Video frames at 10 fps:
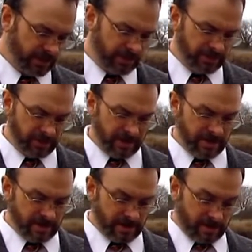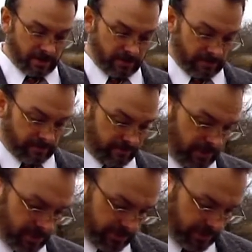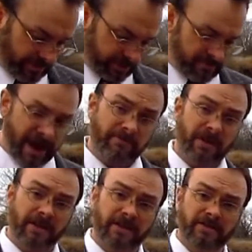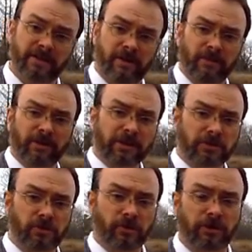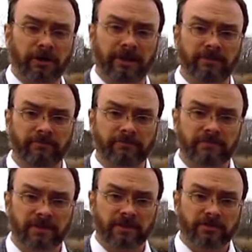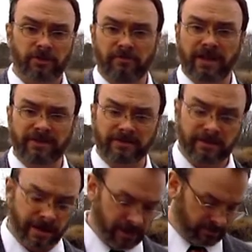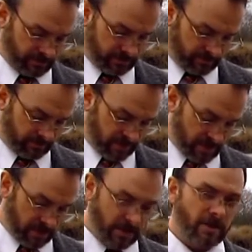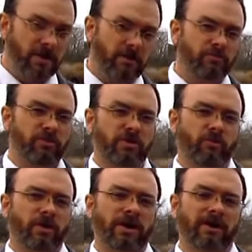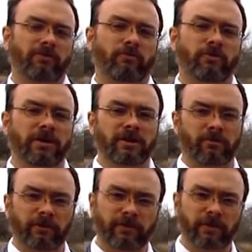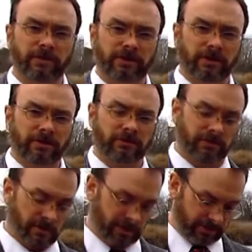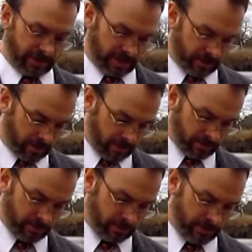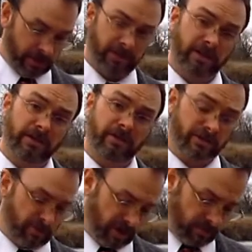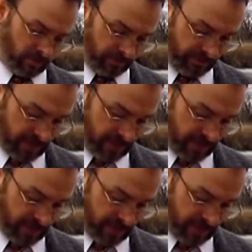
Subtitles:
And Nietzsche feels that this madman has come a little too early to make this announcement. But what I really want to focus on is down here at the end of this parable.